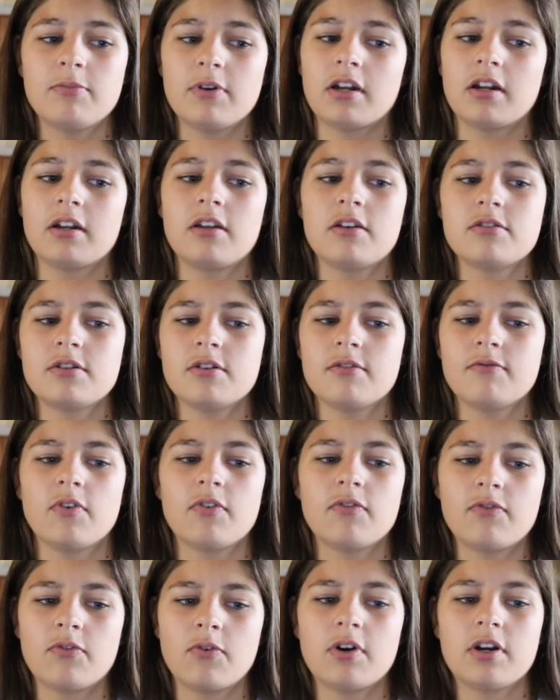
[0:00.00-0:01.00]
Been on YouTube
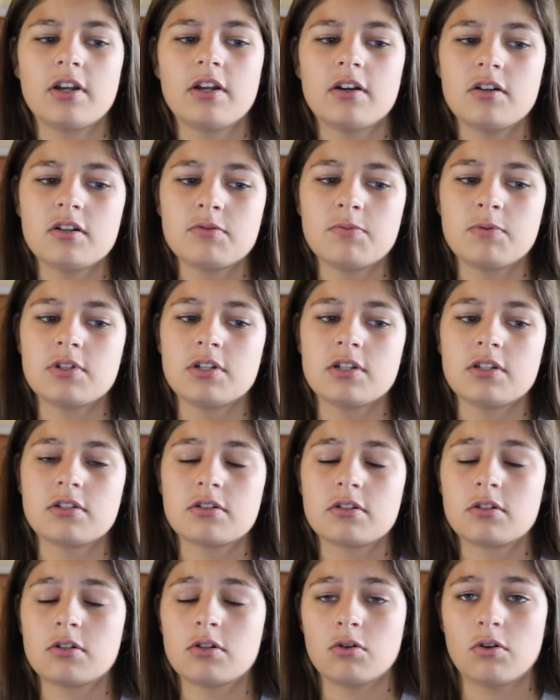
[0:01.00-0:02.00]
for four years, which
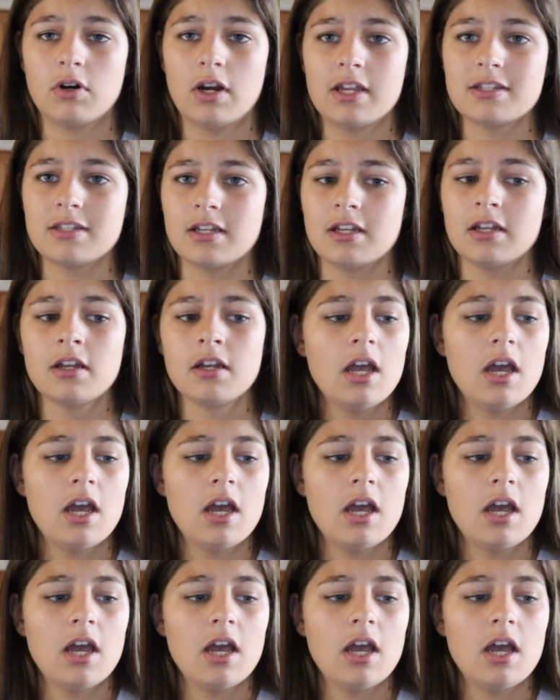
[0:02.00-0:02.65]
is crazy